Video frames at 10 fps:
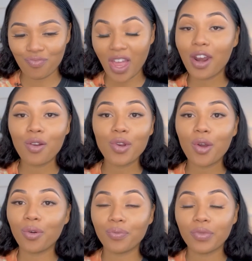I don't
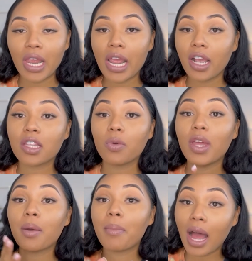know, because the
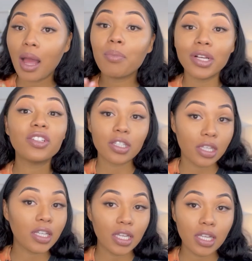way that my budget's
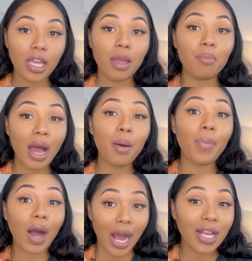looking and my
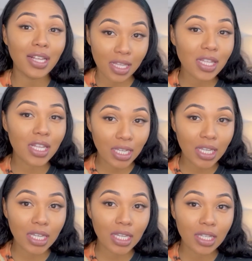pockets is
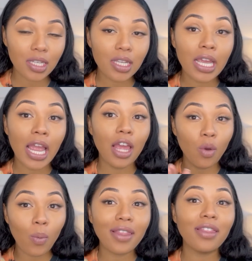looking and
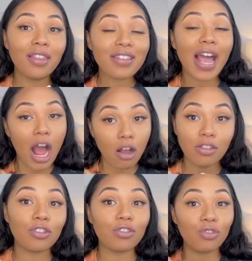the way that this
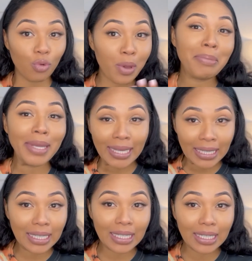house is doing me,
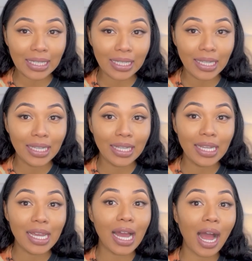
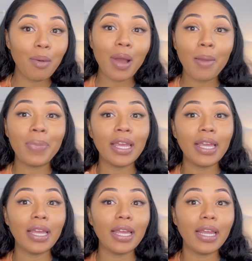I might
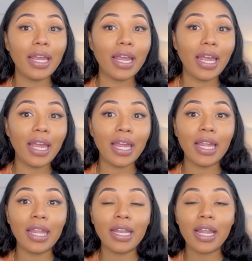be
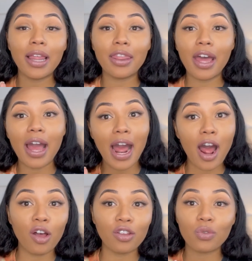in the
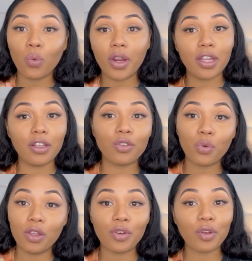house working
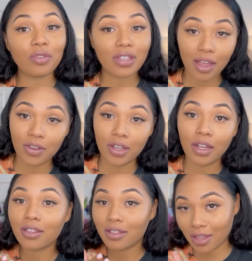
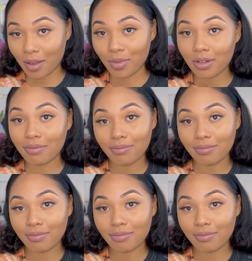24/7 summer.